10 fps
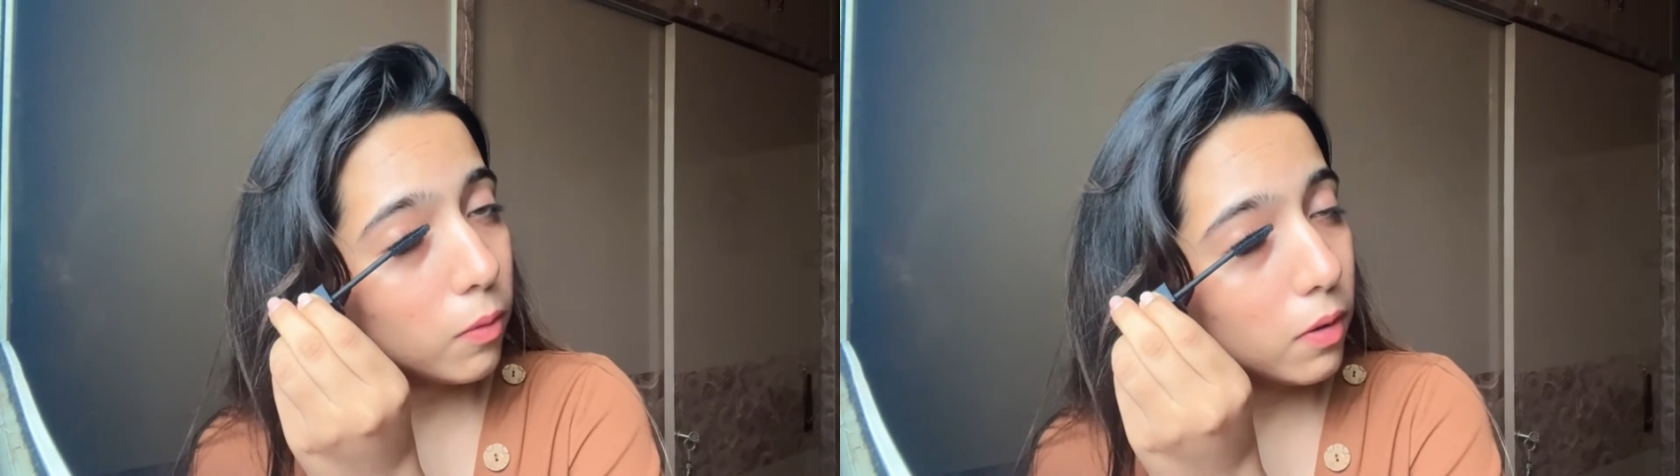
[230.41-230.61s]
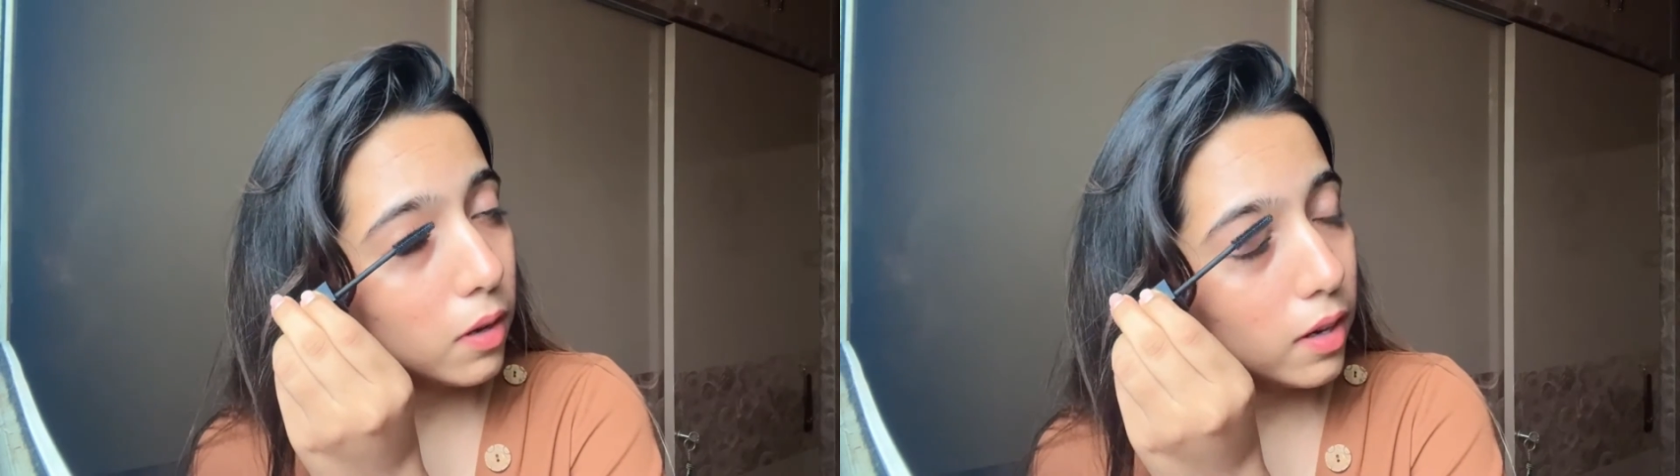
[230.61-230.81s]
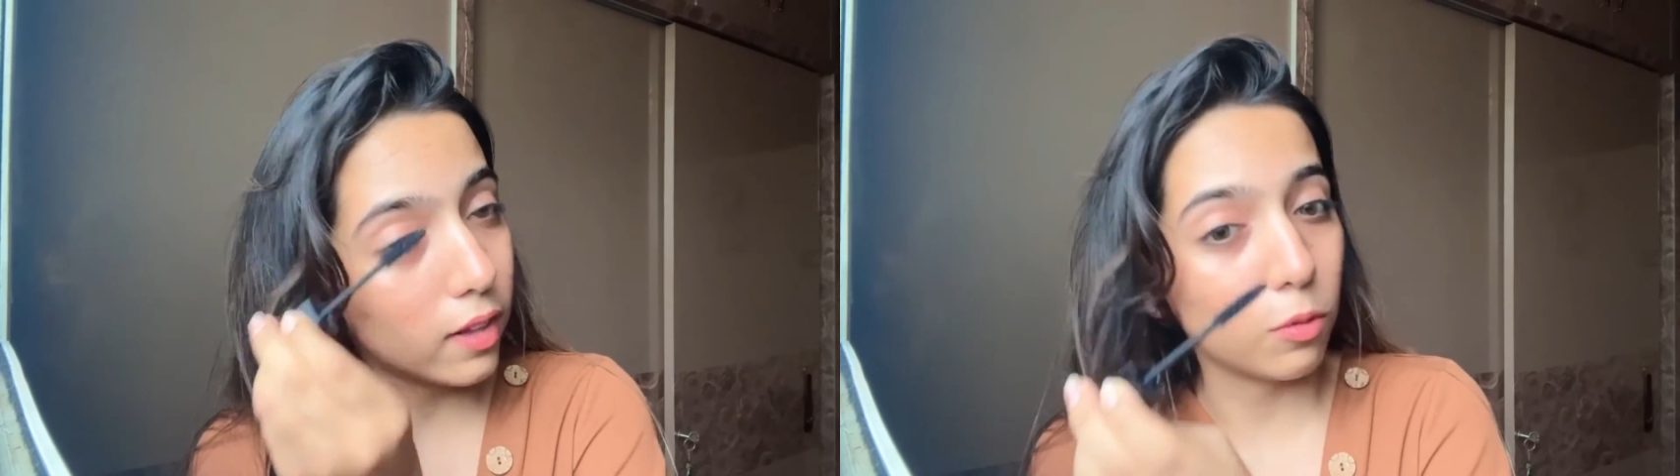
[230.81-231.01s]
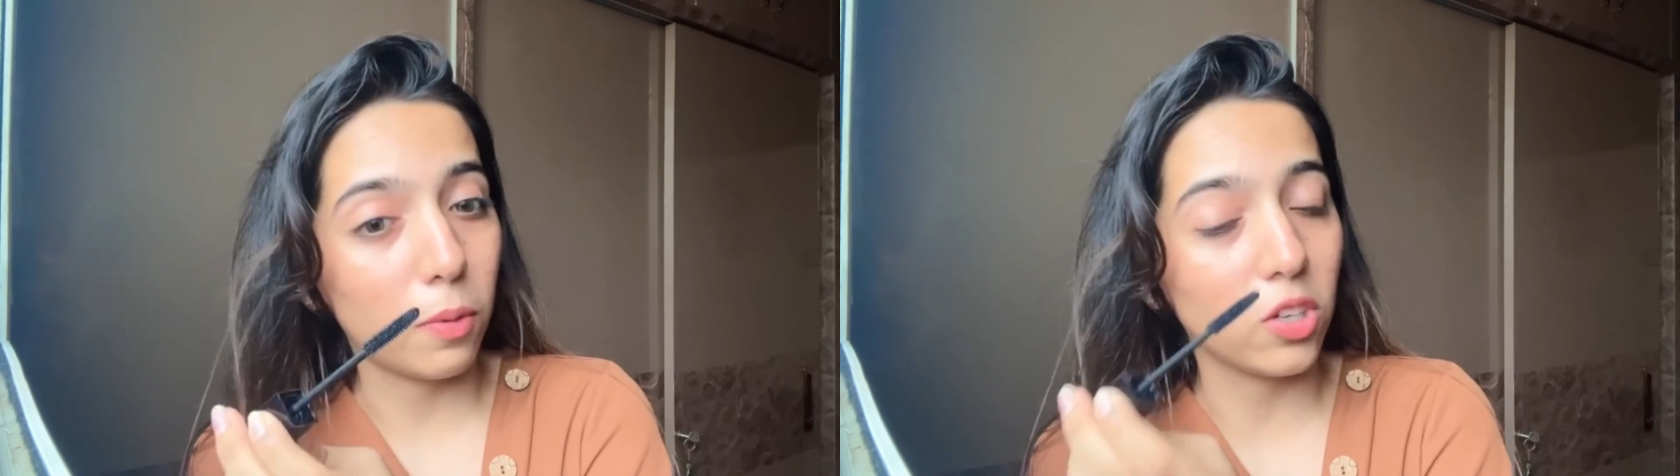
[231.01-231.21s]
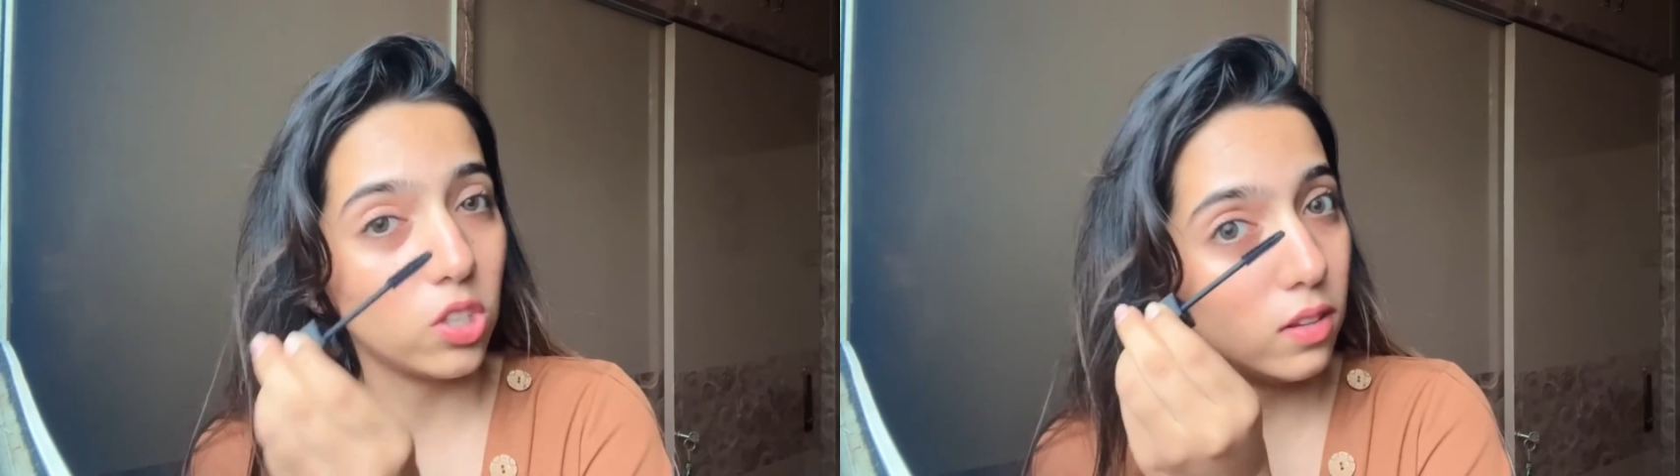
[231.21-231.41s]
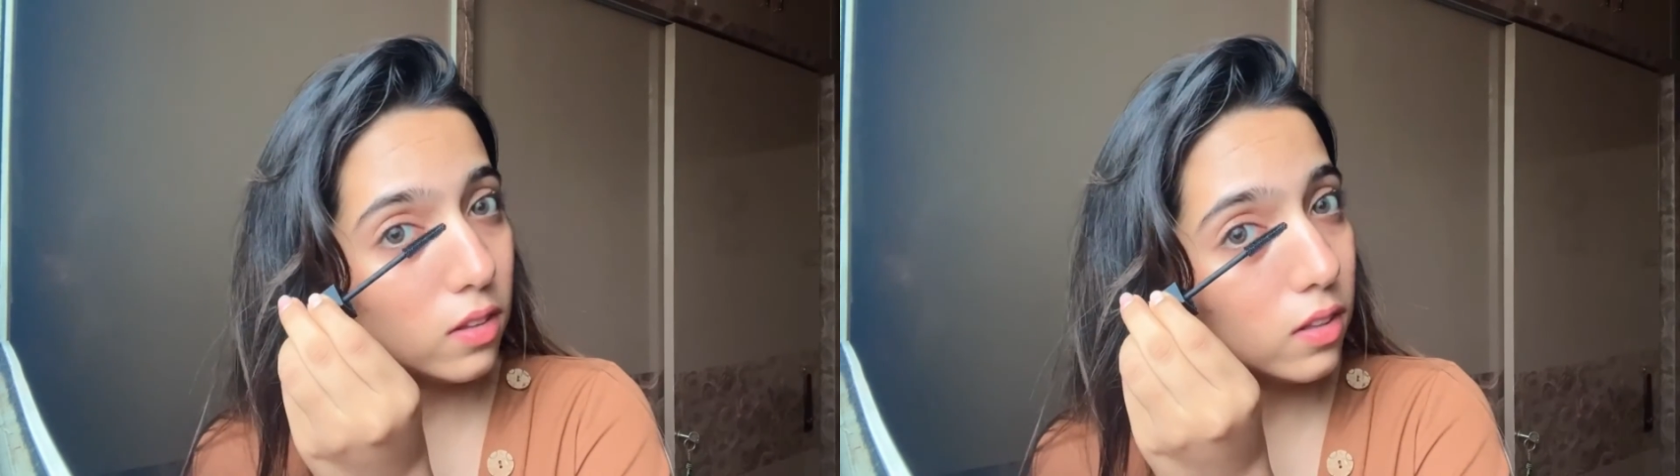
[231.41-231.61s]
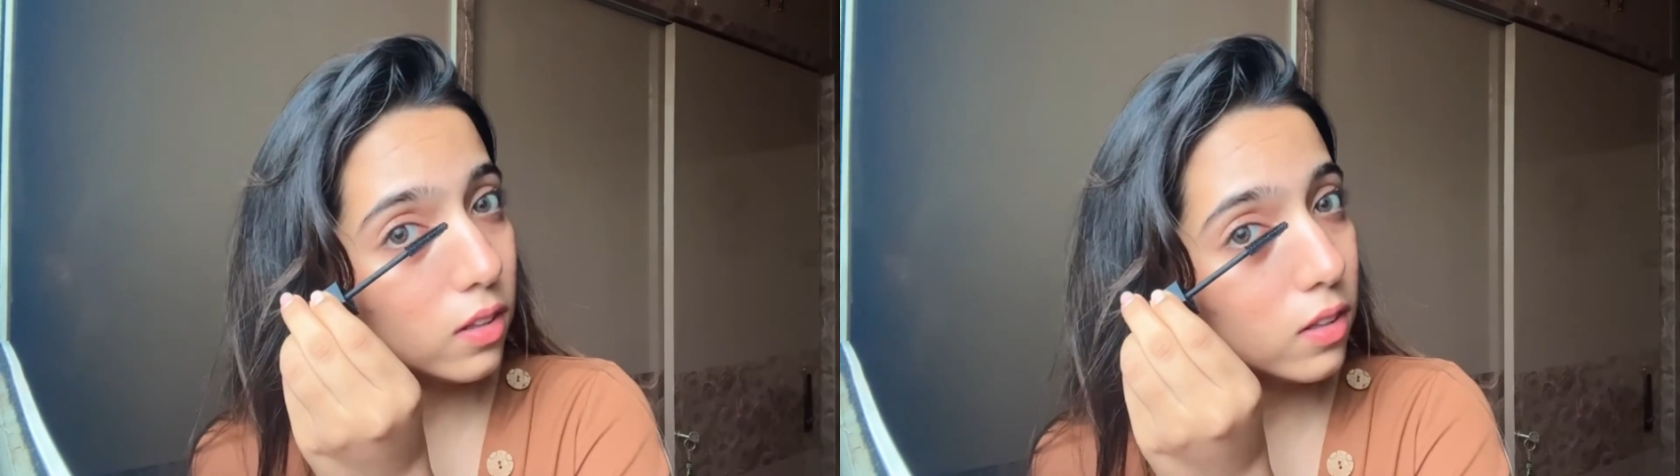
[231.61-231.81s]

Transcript: weird expressions.